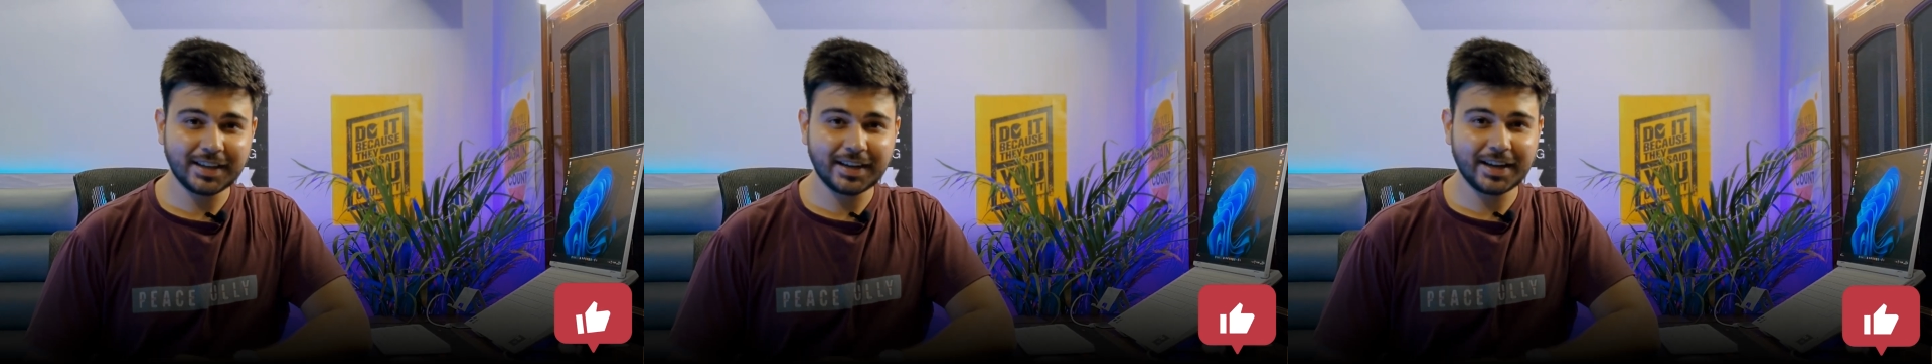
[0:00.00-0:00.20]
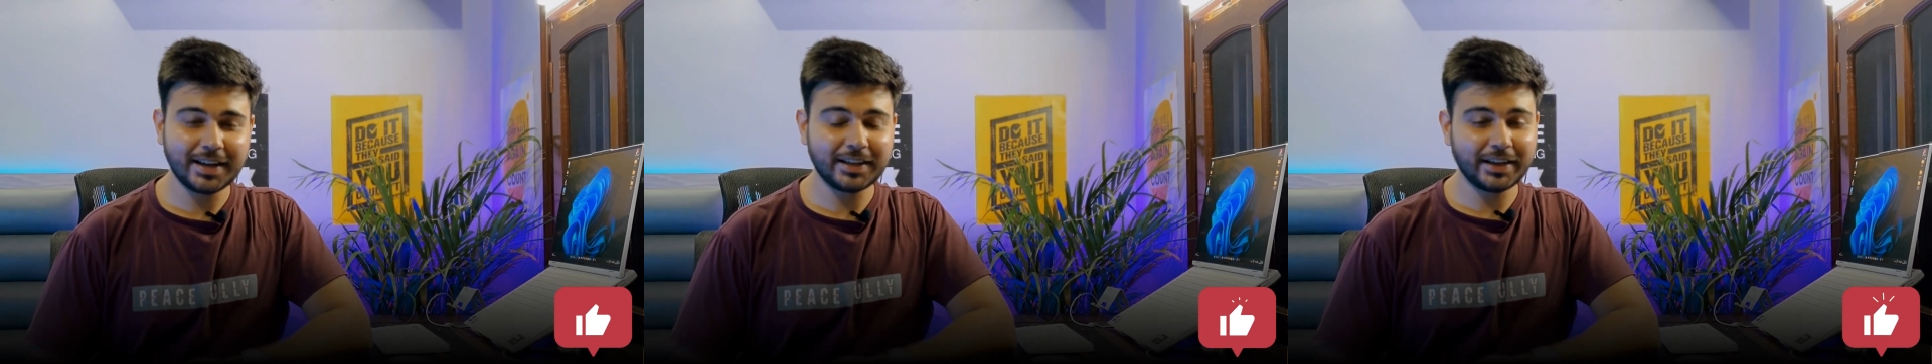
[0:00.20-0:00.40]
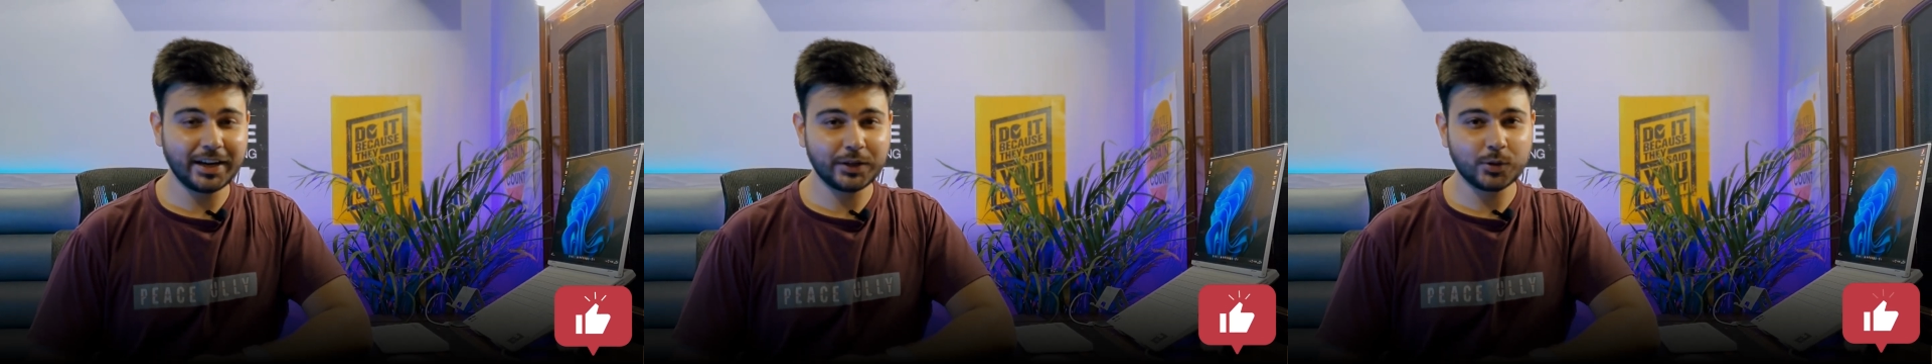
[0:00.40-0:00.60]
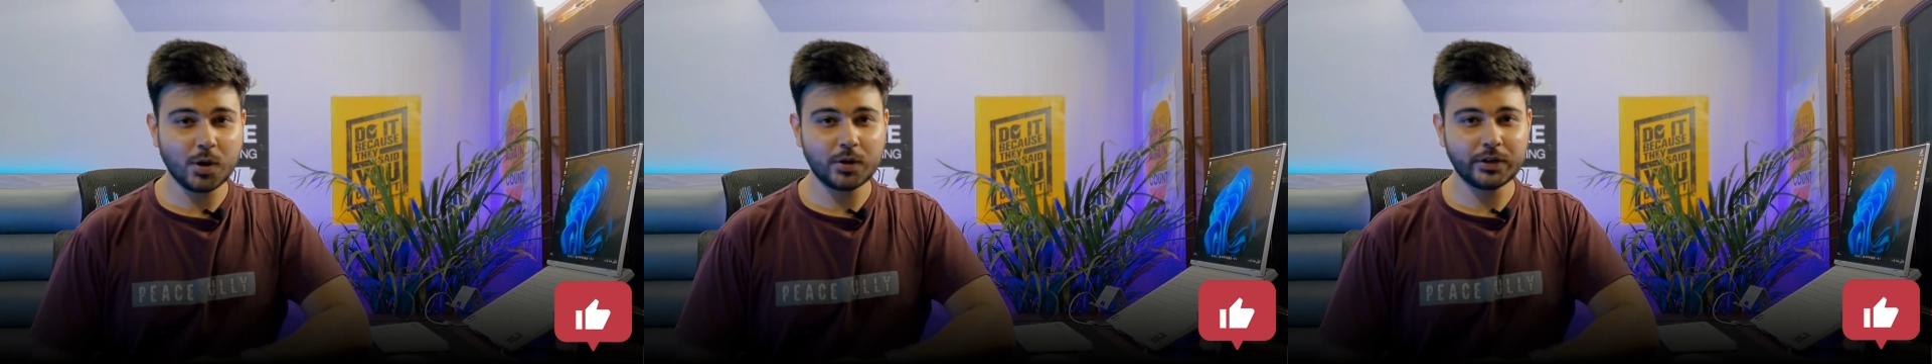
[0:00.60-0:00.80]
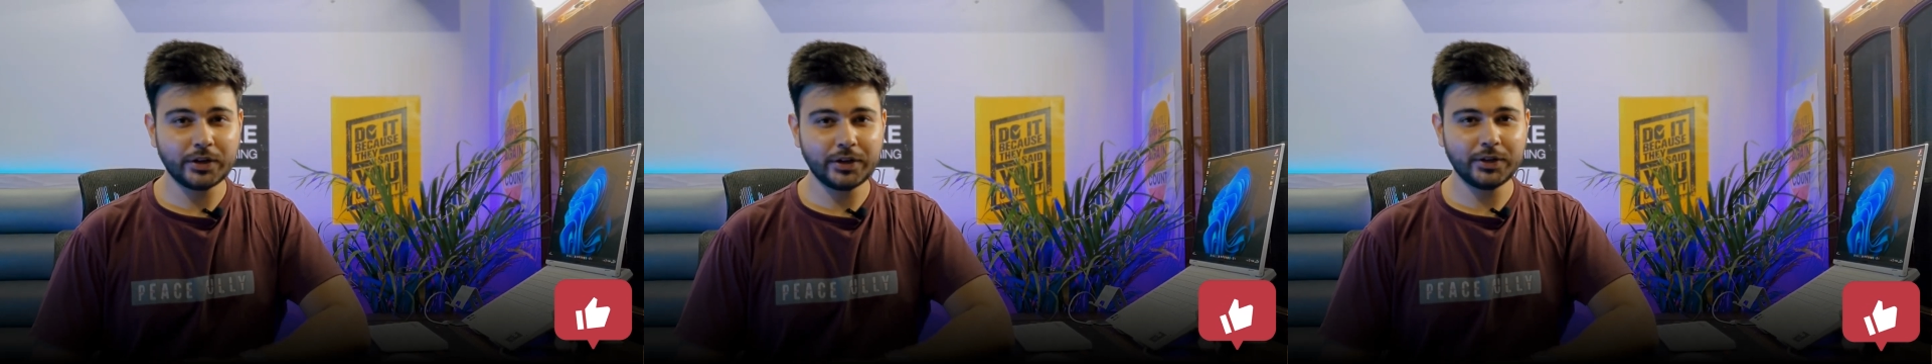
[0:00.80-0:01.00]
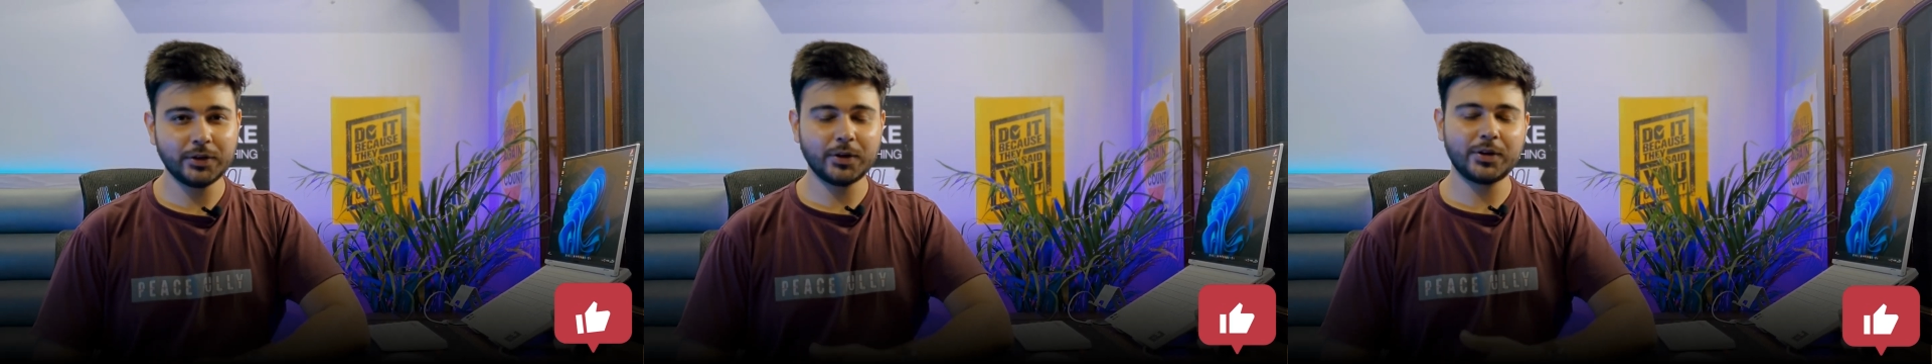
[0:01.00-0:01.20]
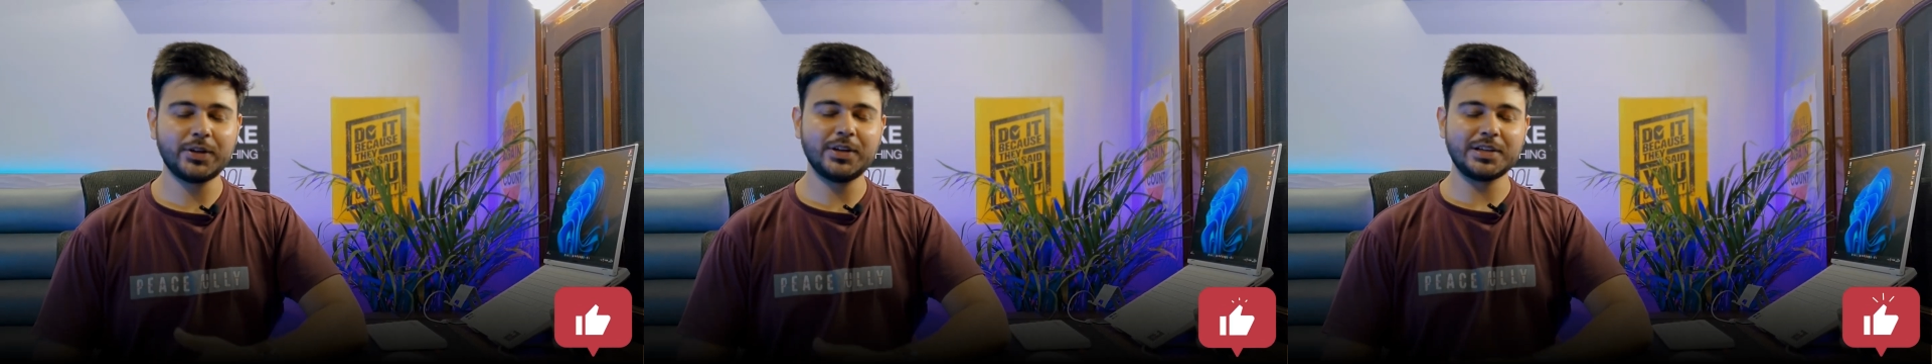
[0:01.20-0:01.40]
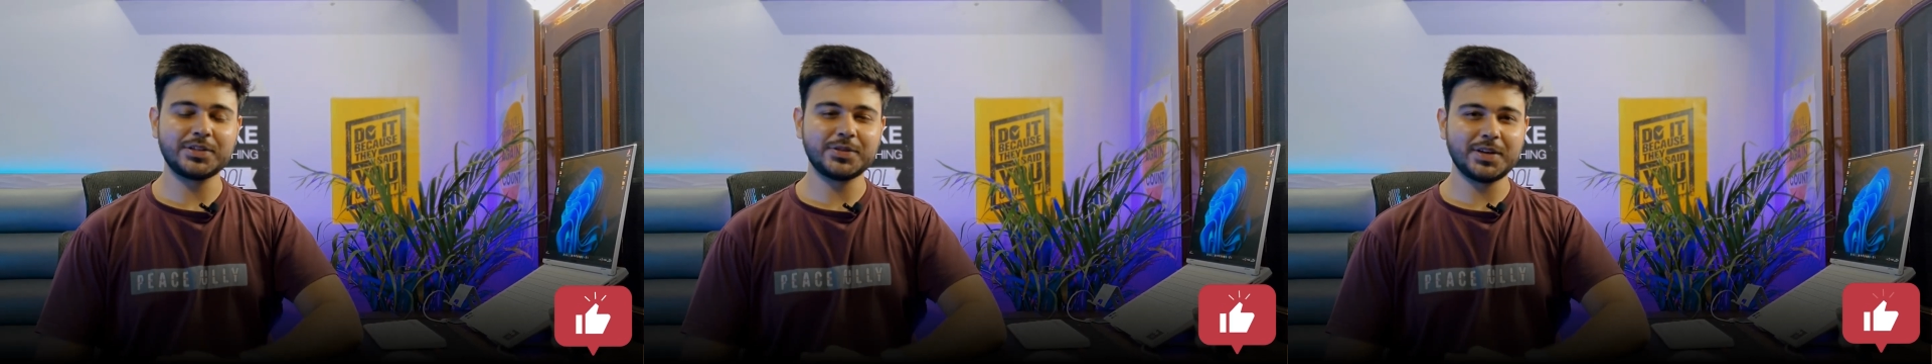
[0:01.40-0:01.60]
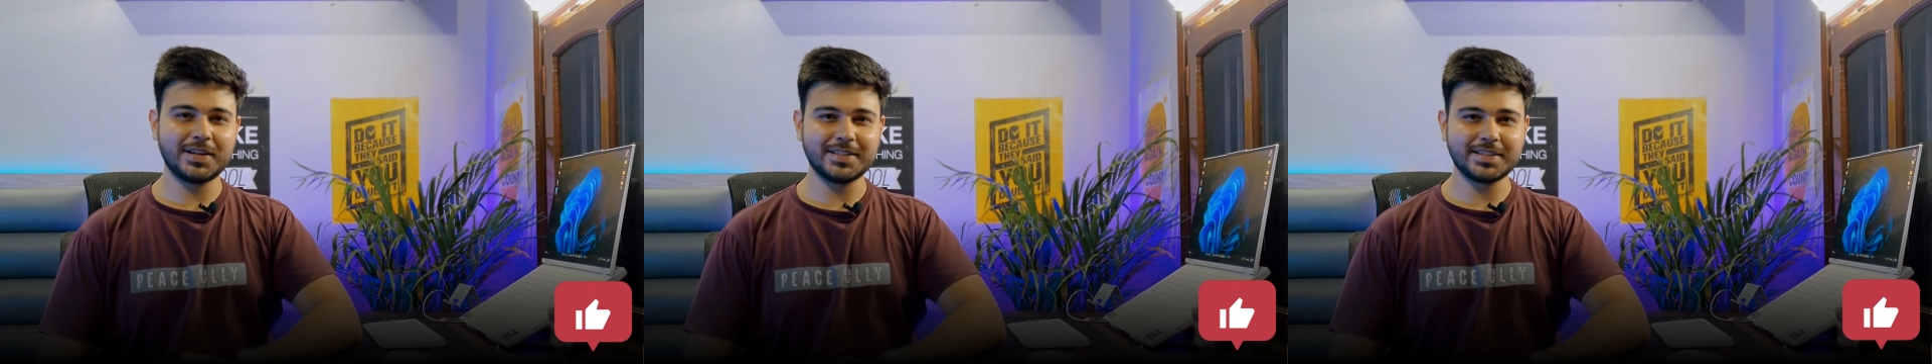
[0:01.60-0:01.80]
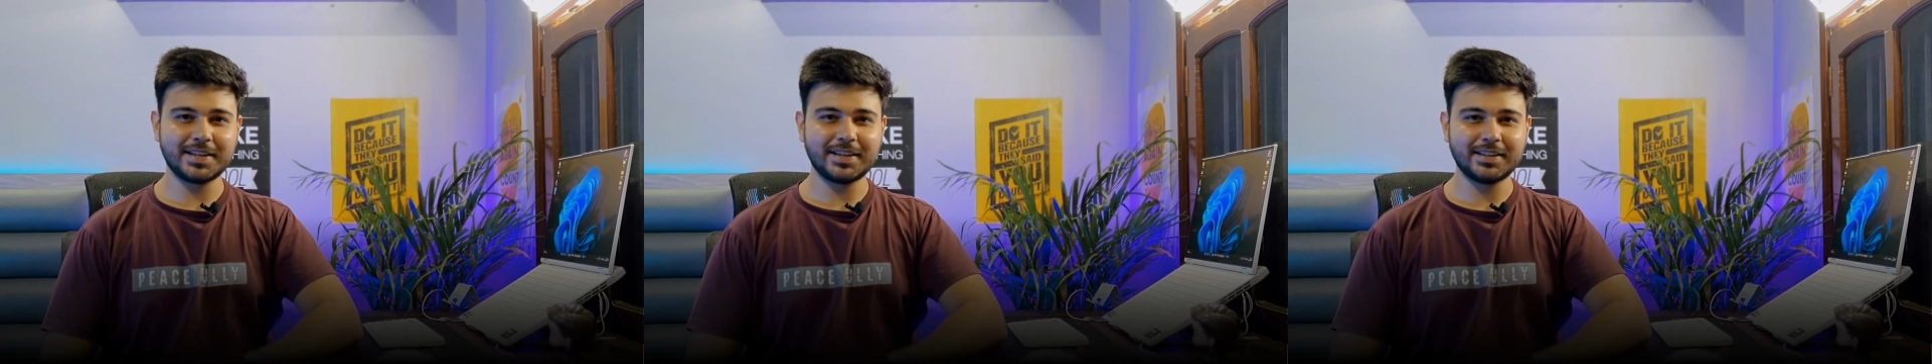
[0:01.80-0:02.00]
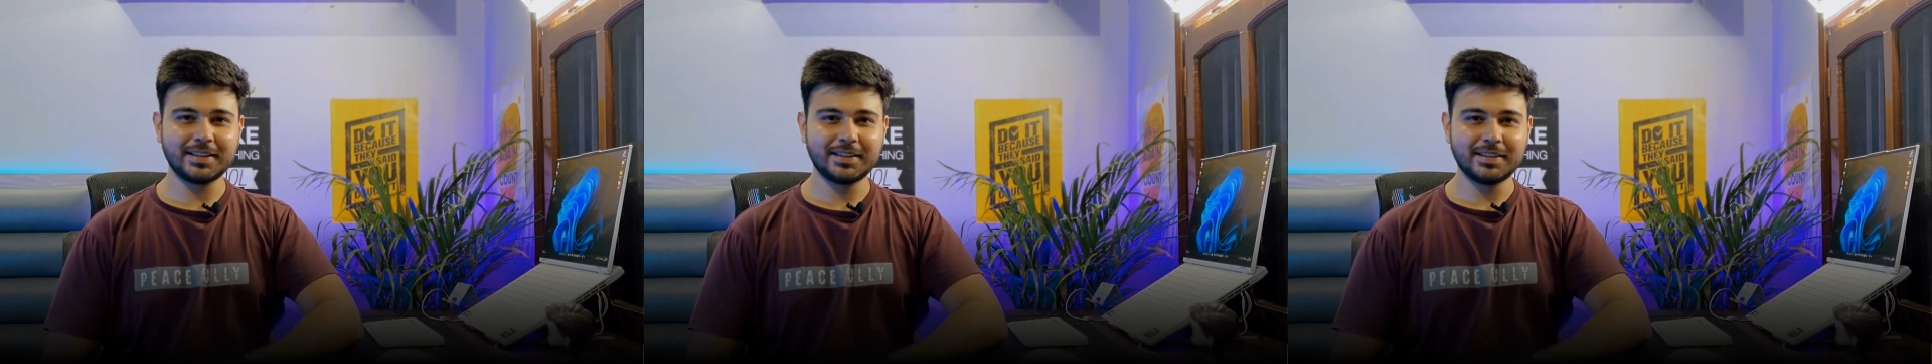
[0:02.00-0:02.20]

and I create content on UX UI design.